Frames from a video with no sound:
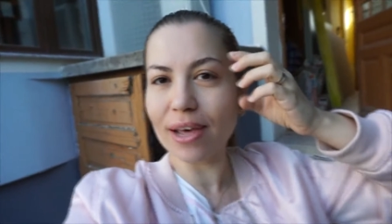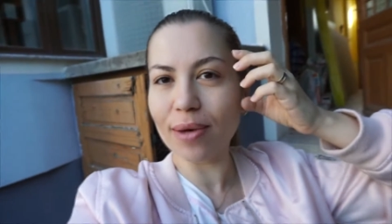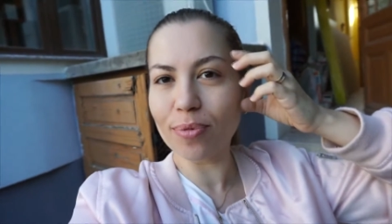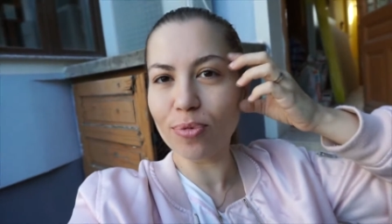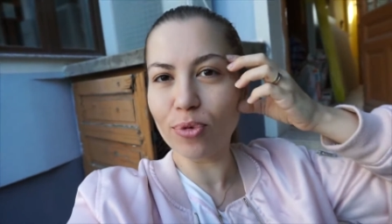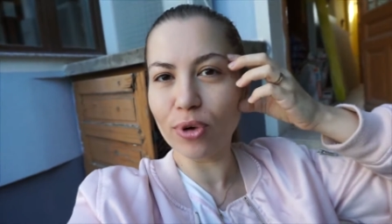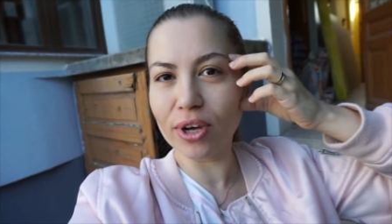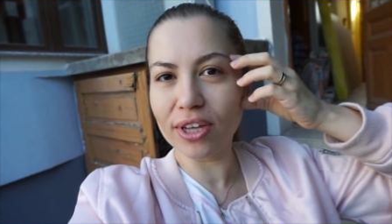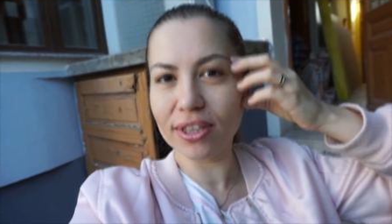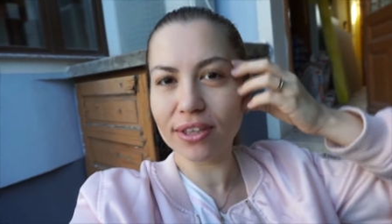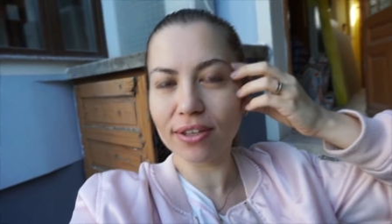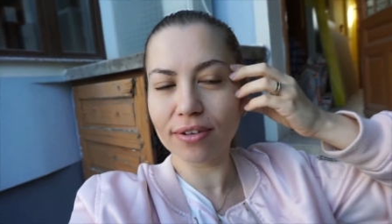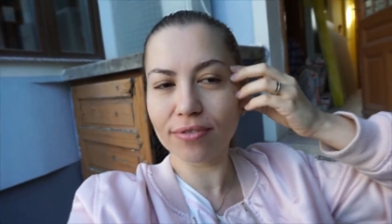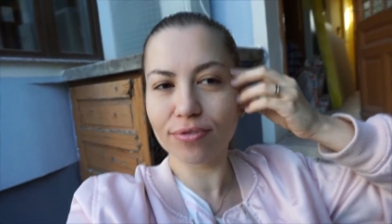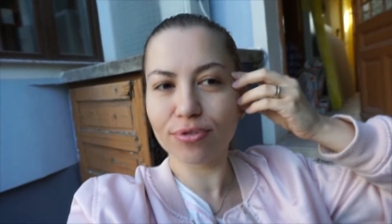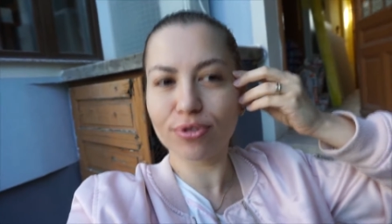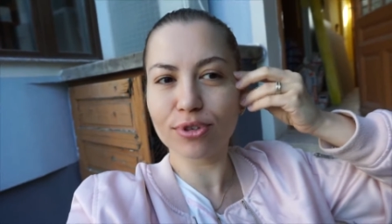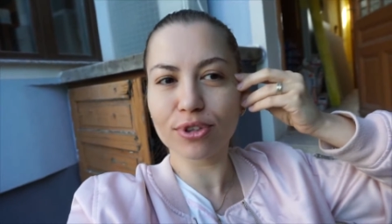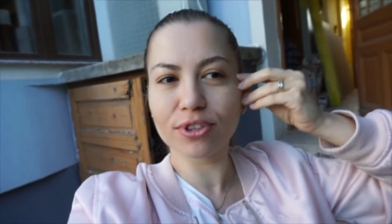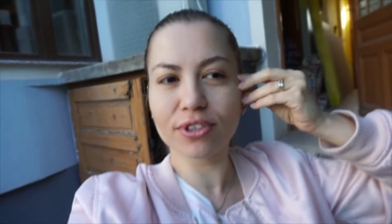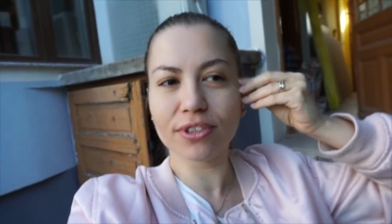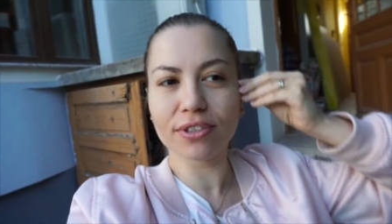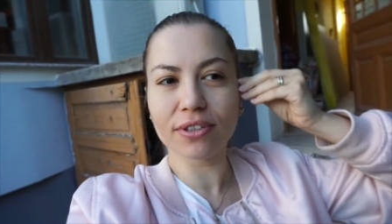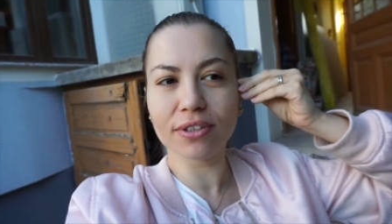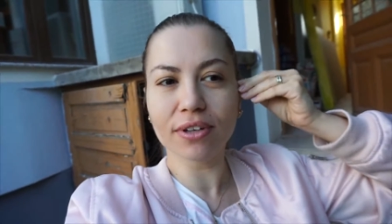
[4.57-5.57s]
I'm waiting
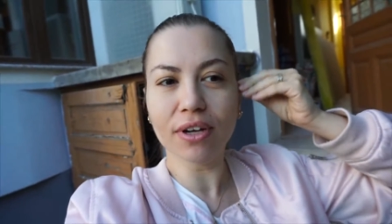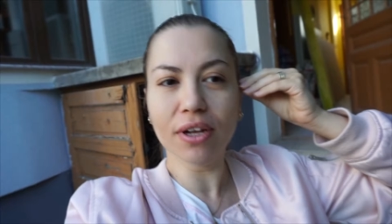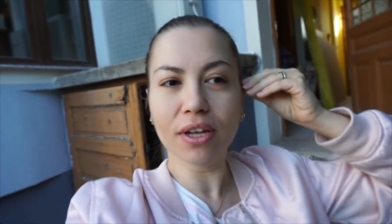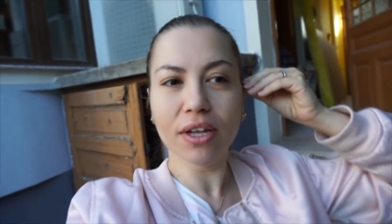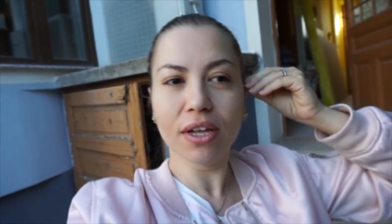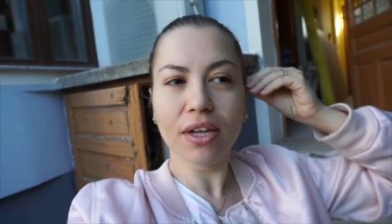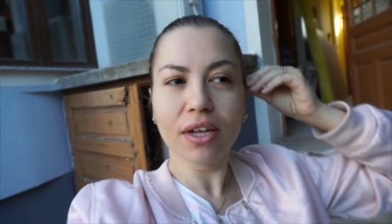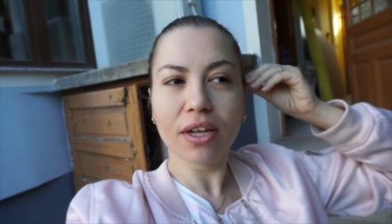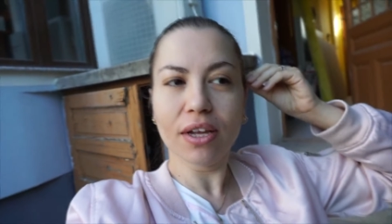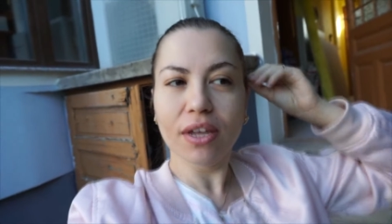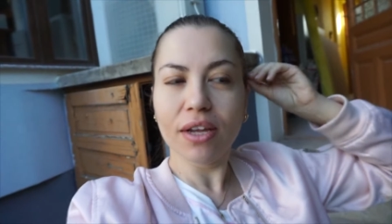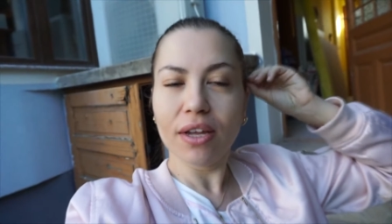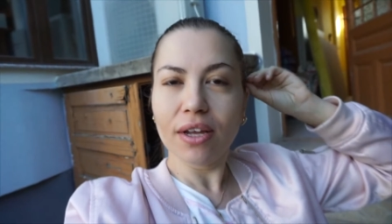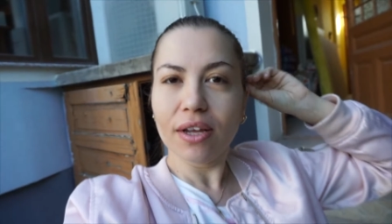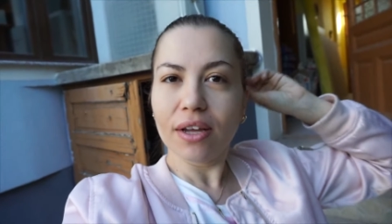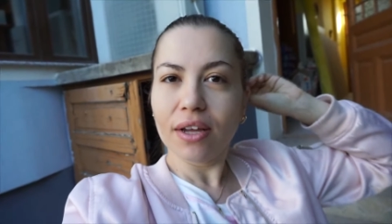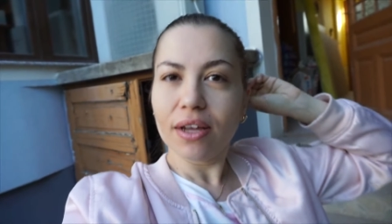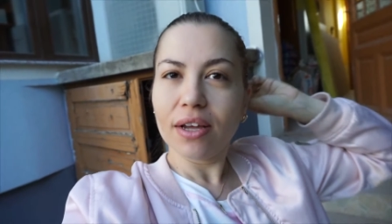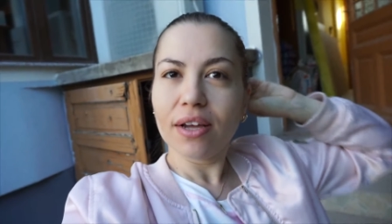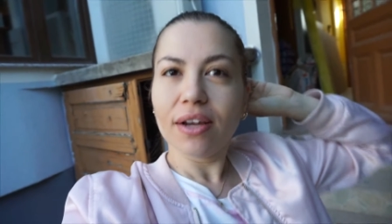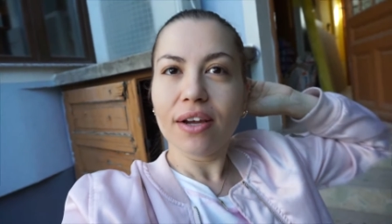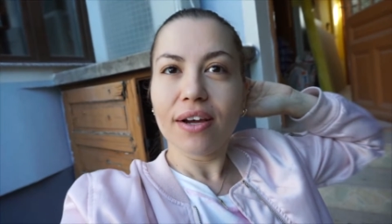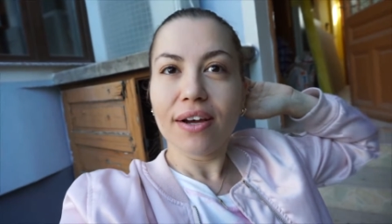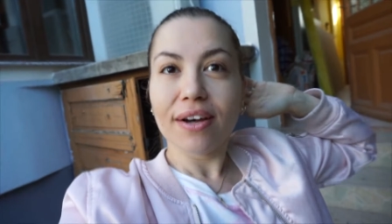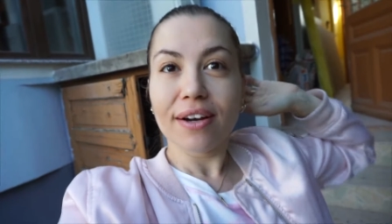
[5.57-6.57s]
for the
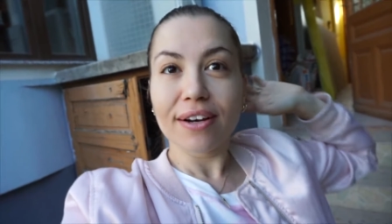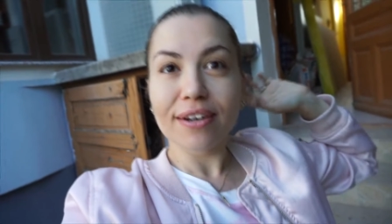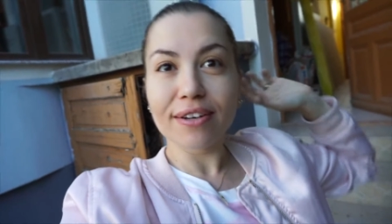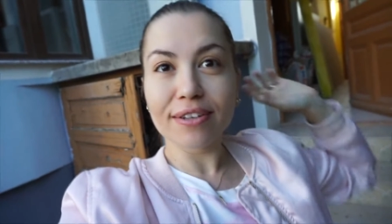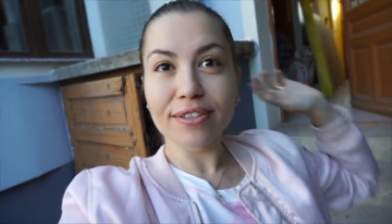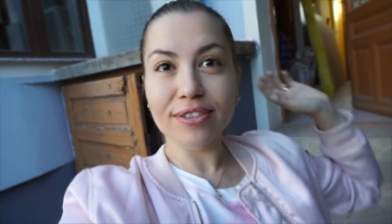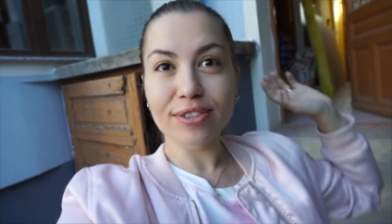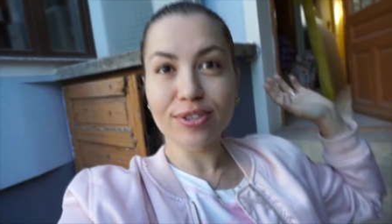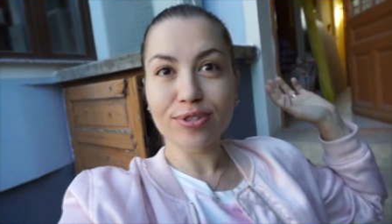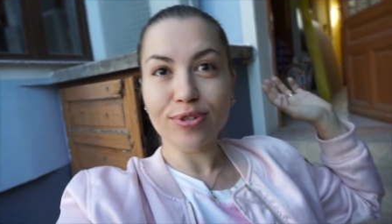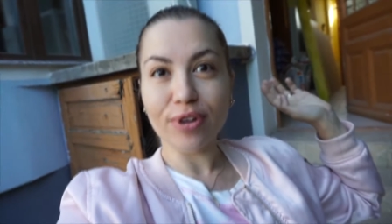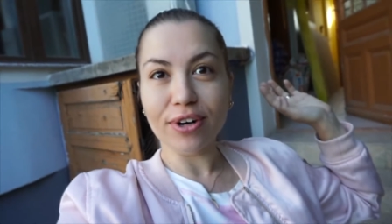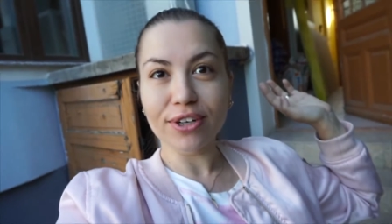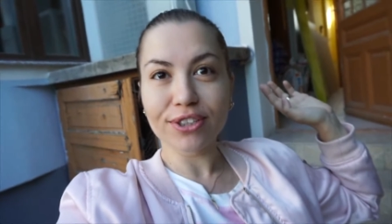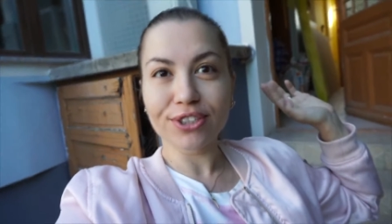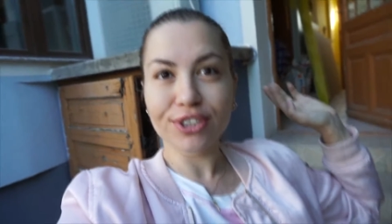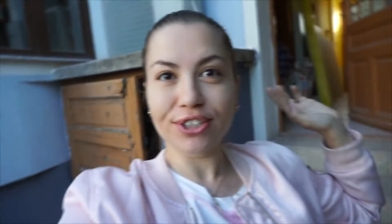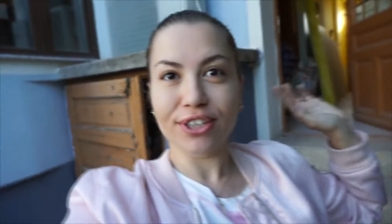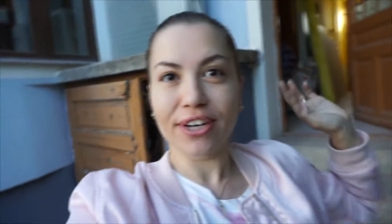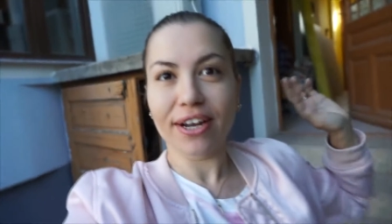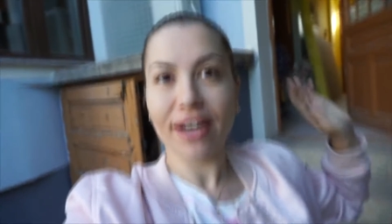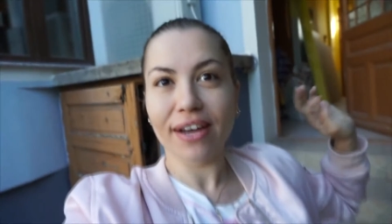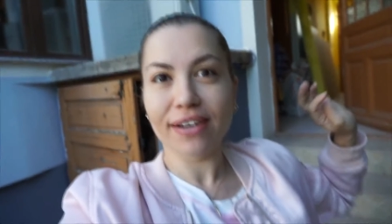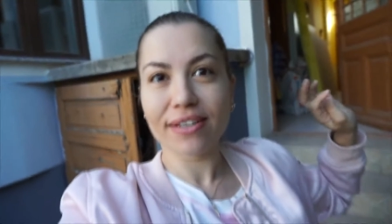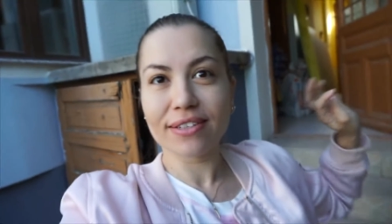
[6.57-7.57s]

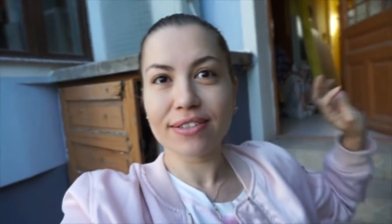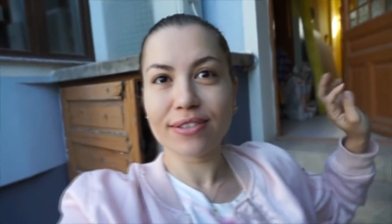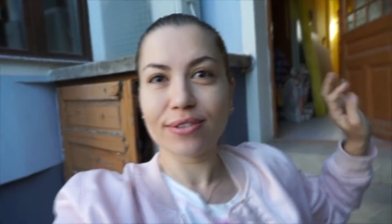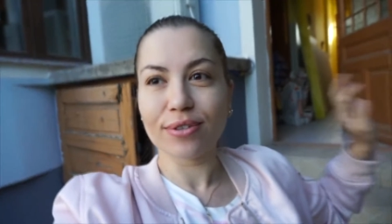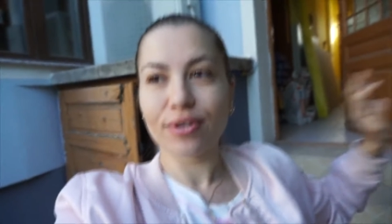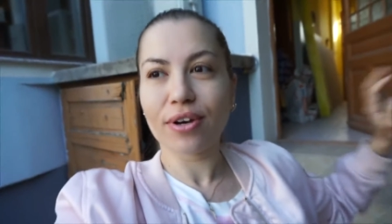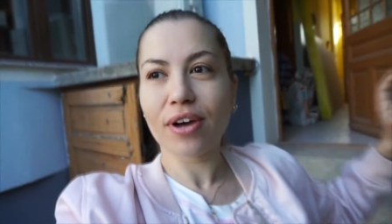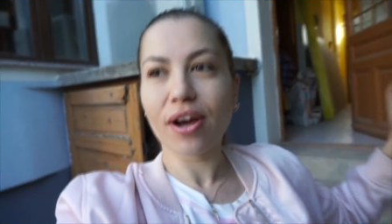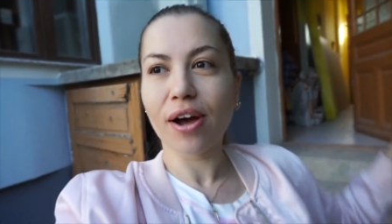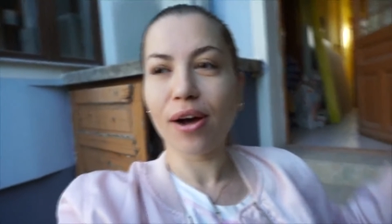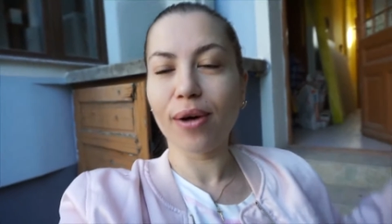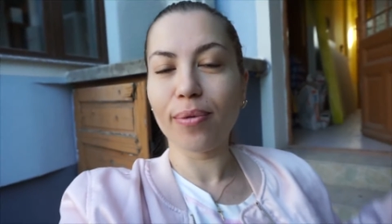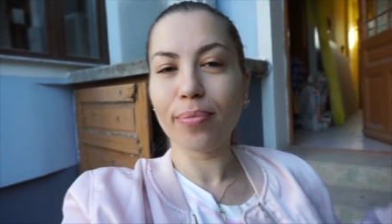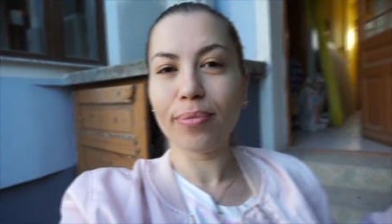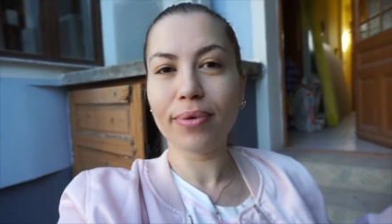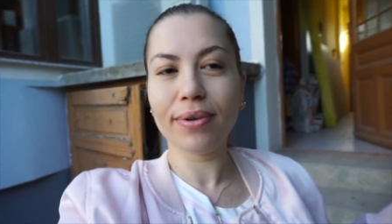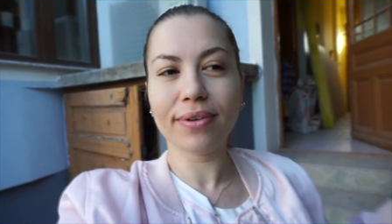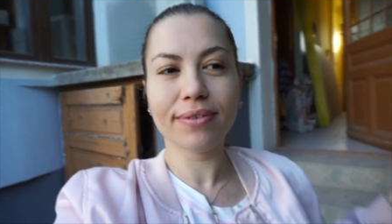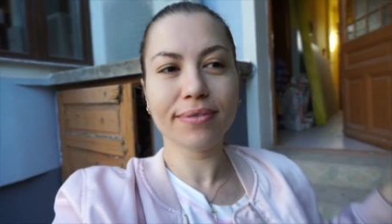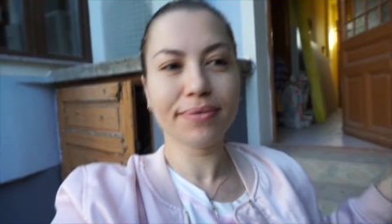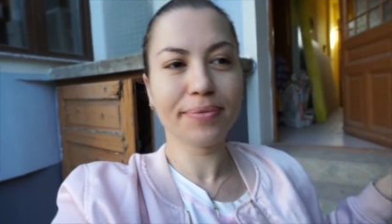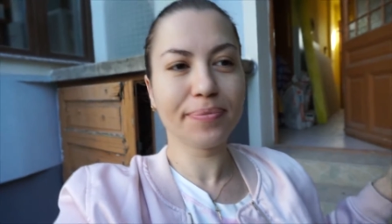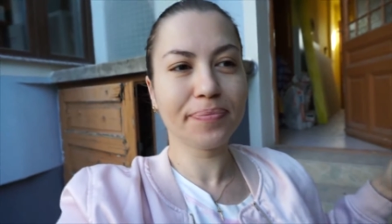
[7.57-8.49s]
construction guys to come